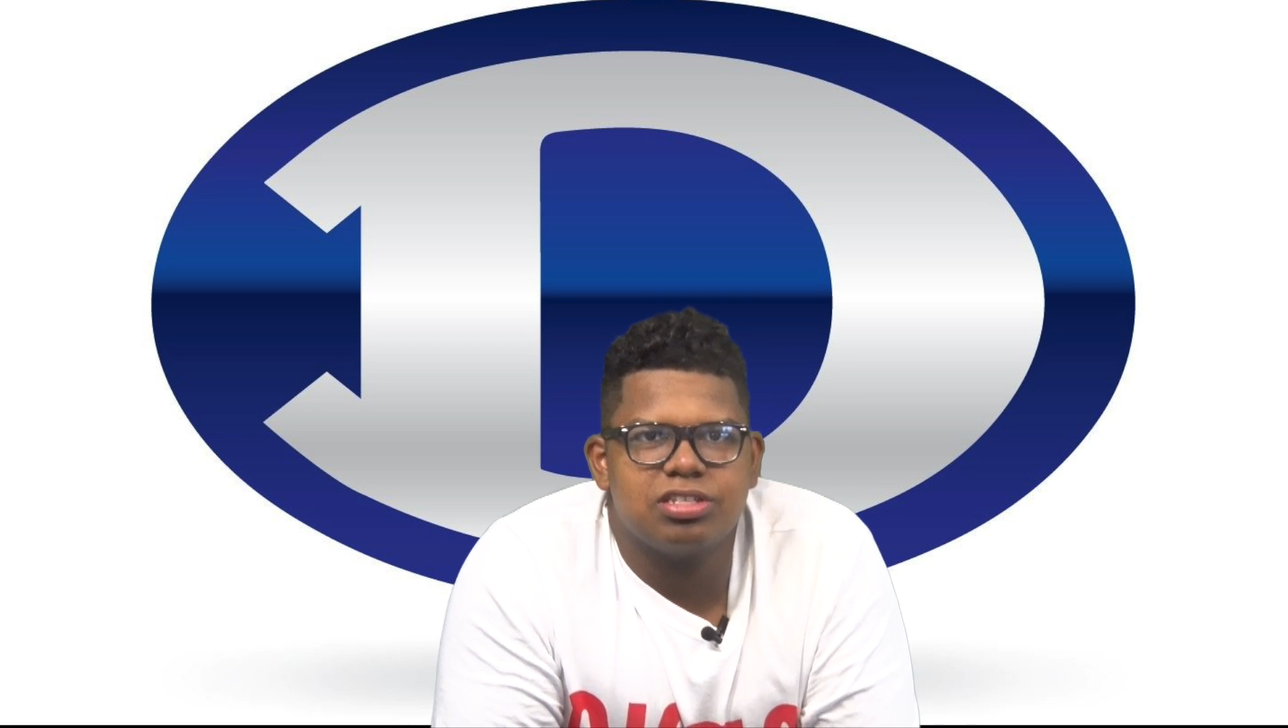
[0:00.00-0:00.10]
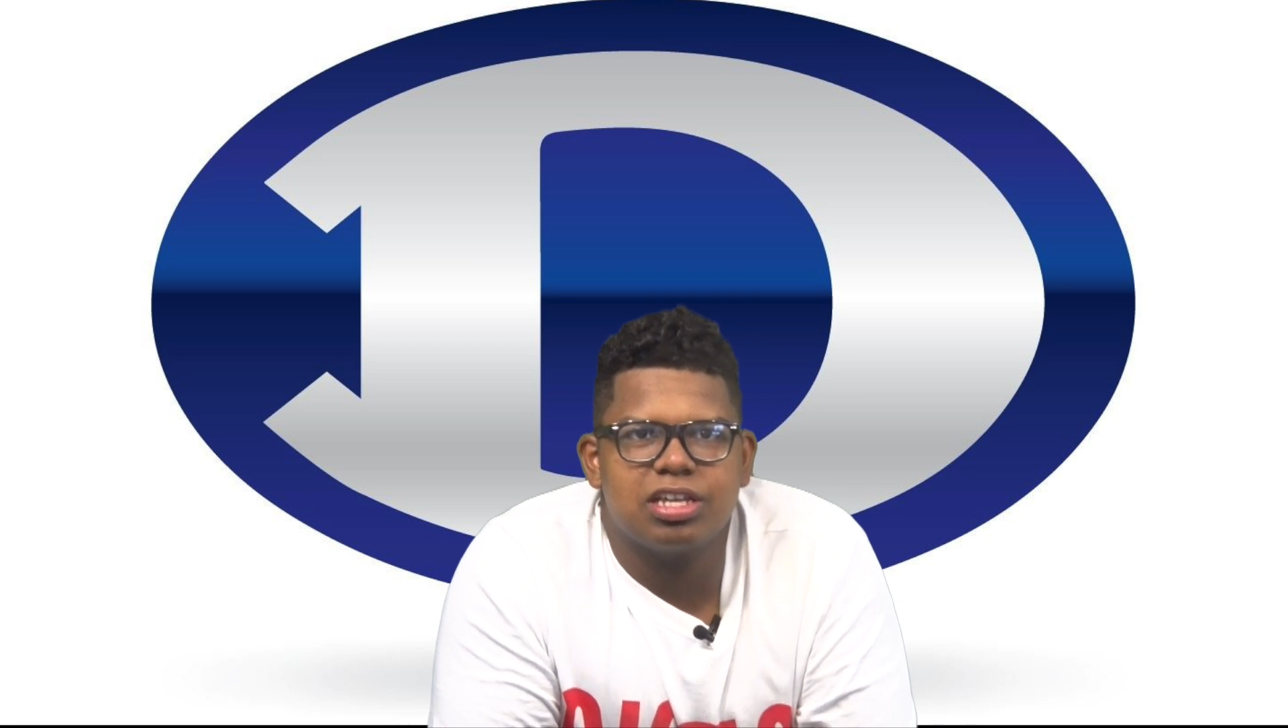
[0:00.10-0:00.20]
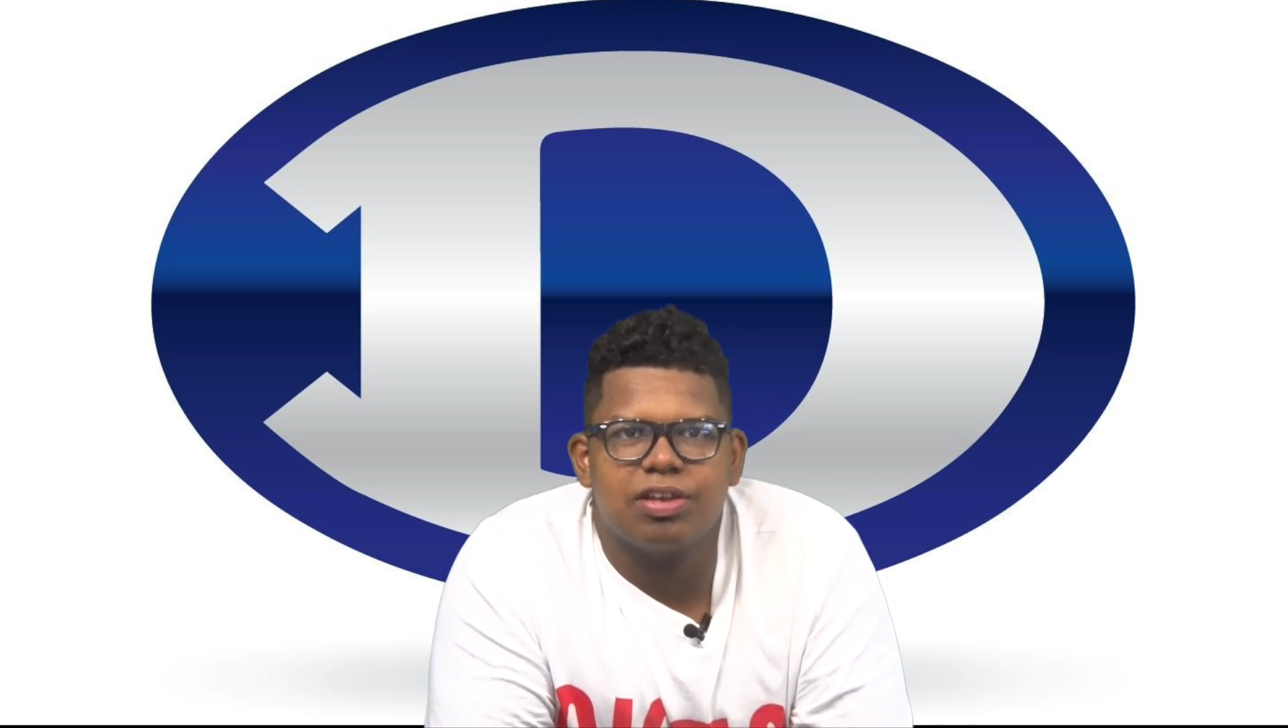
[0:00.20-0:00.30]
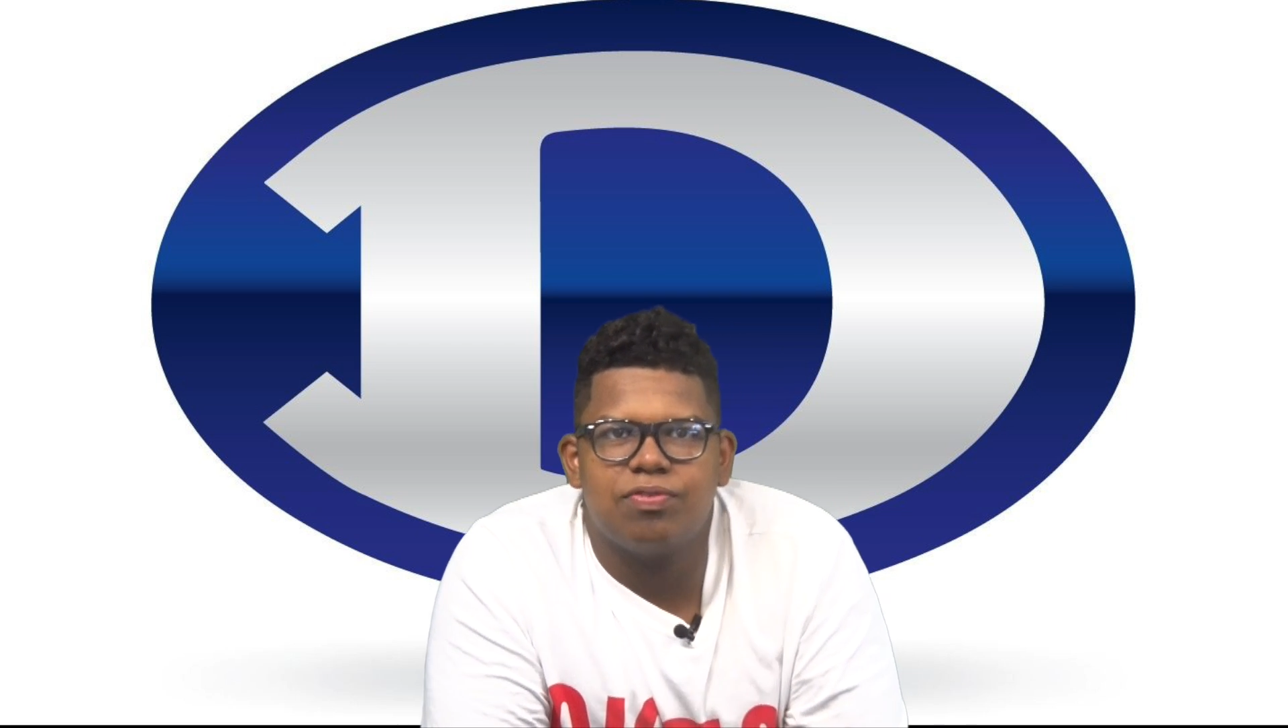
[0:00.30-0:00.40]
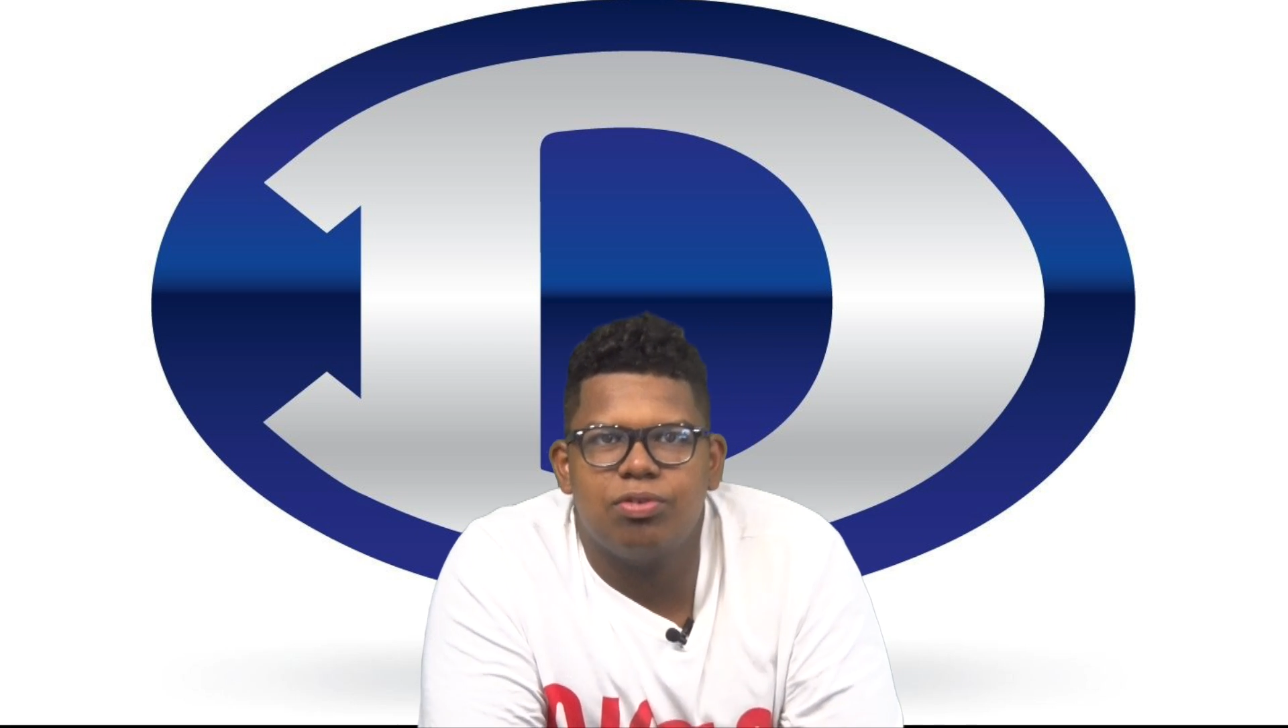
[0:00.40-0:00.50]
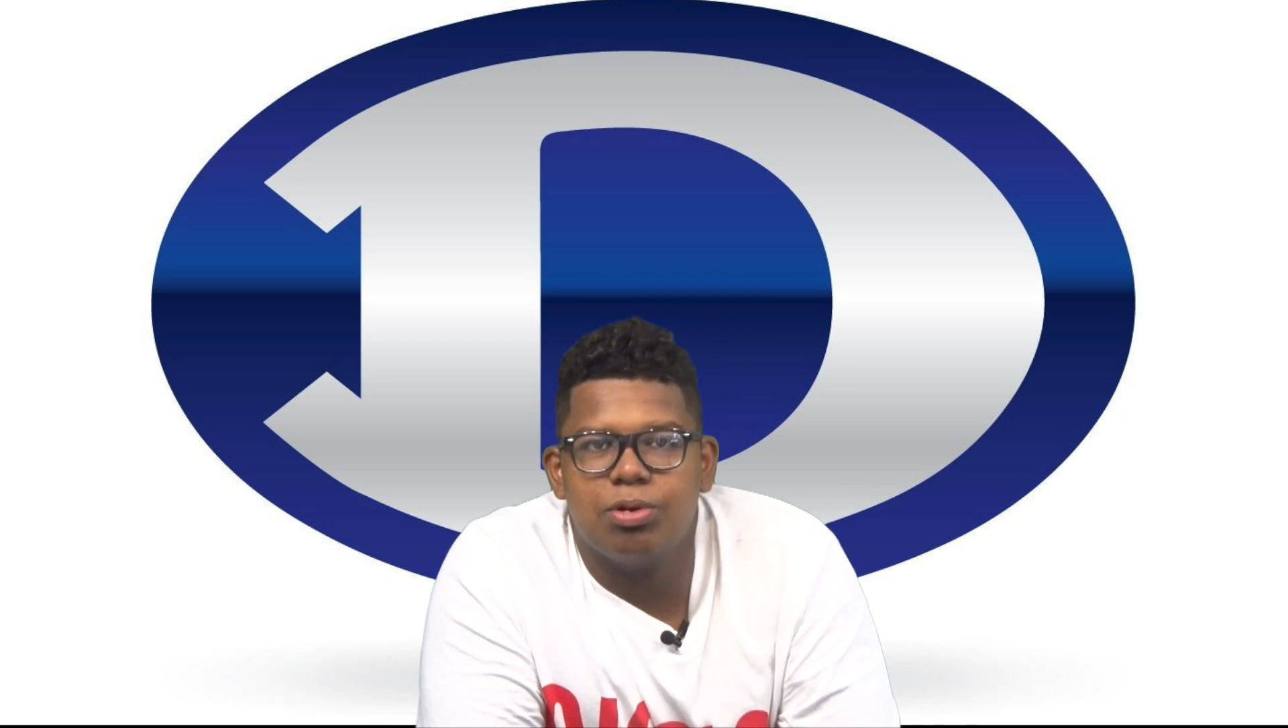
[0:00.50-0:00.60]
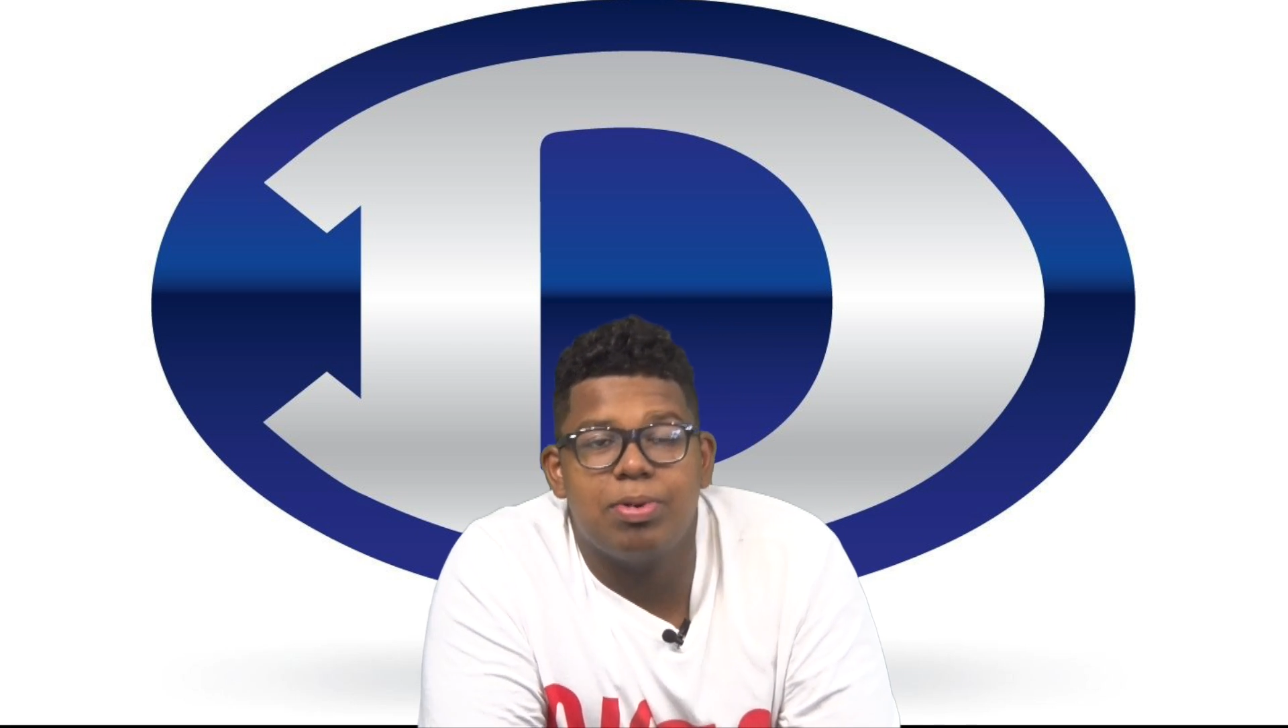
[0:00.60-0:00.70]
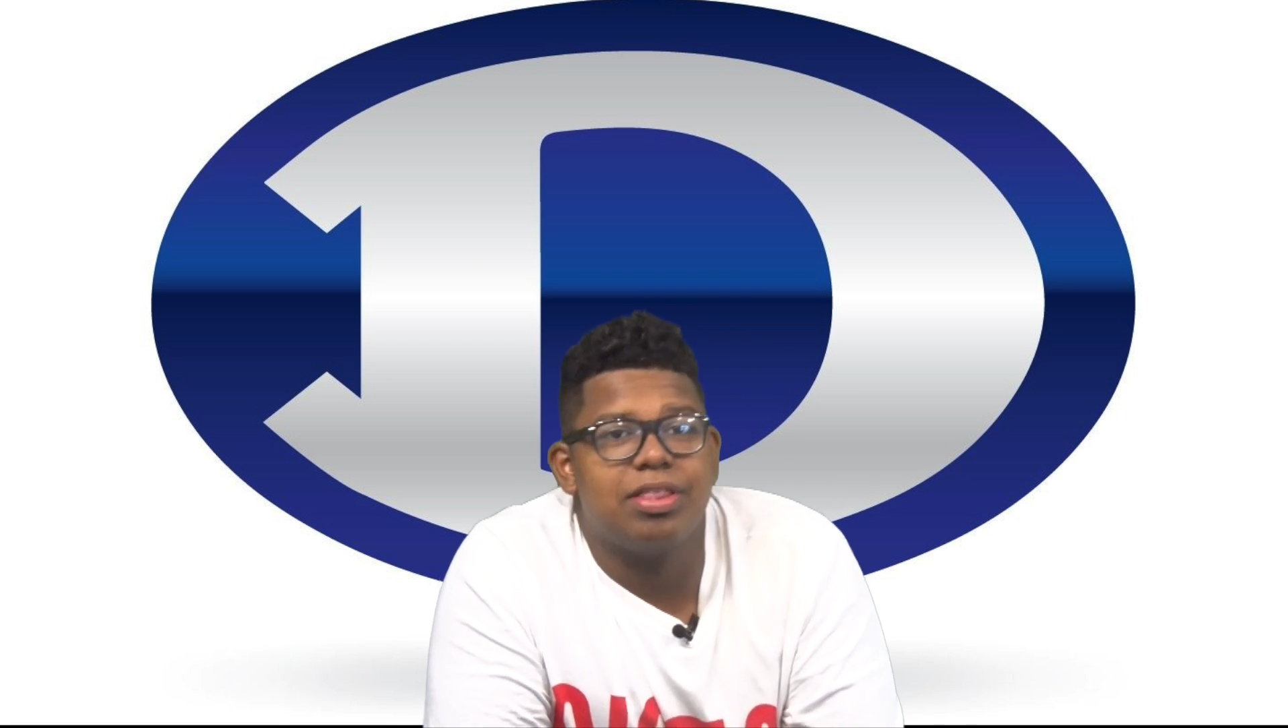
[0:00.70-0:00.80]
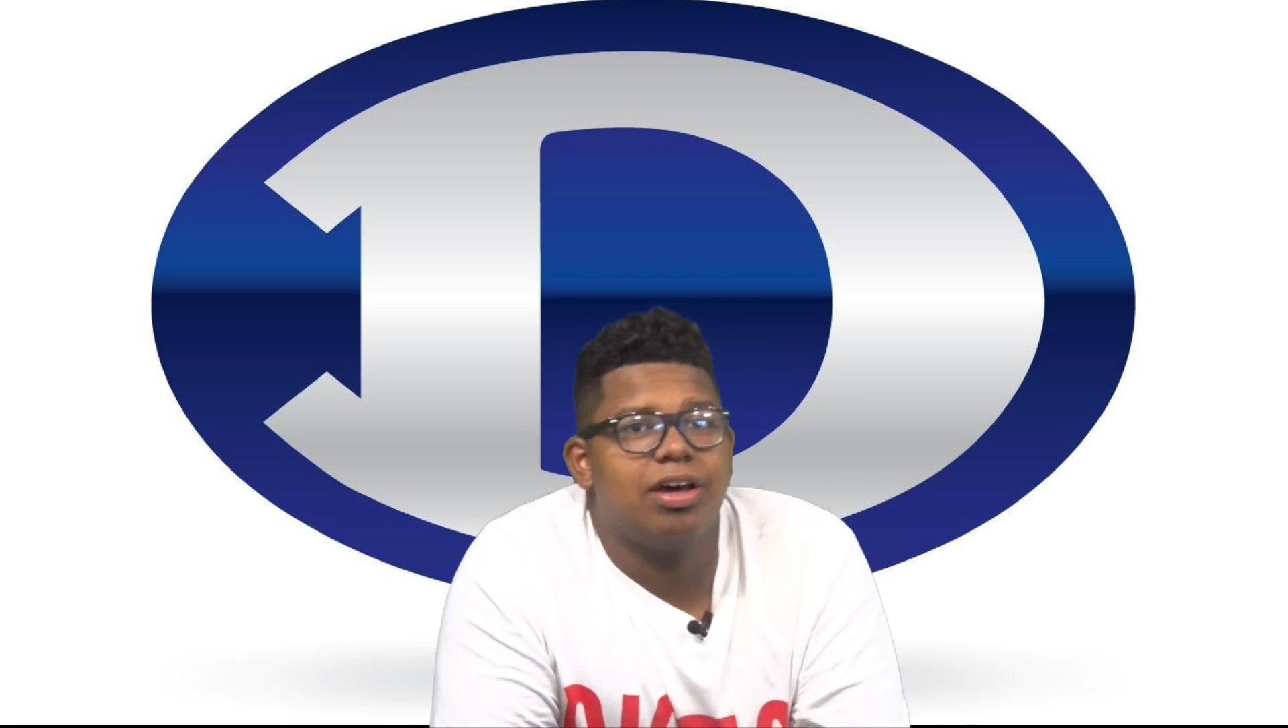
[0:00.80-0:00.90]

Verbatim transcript: second floor by